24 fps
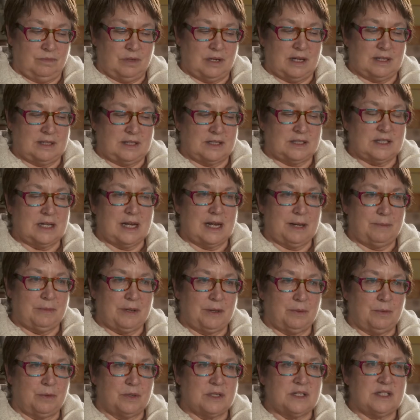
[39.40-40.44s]
At the time
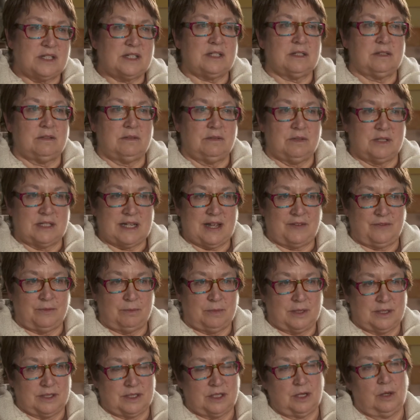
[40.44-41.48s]
he was 7
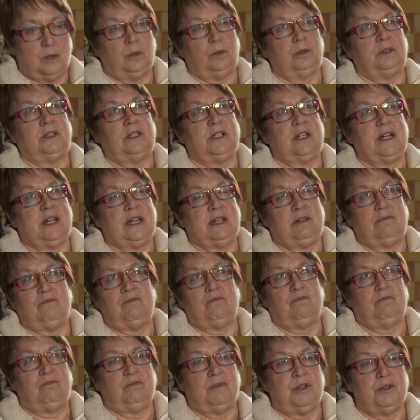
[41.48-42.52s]
months old and he
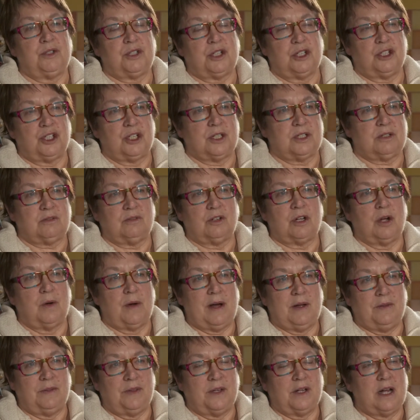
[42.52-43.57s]
used to just go
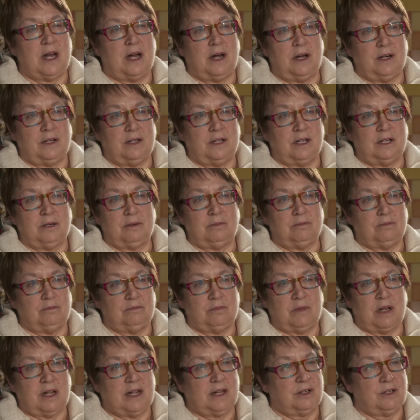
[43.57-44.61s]
out in the garden and
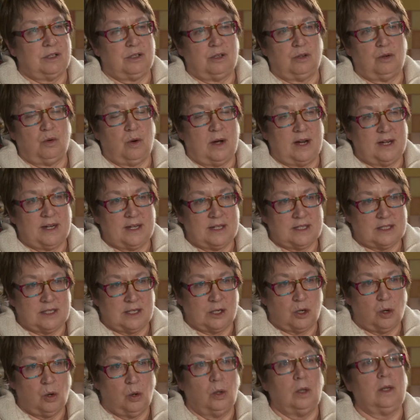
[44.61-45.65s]
I could quite easily
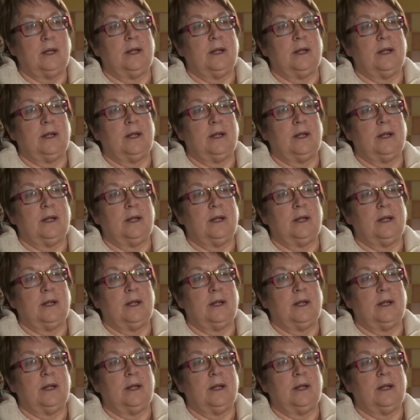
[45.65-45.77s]
call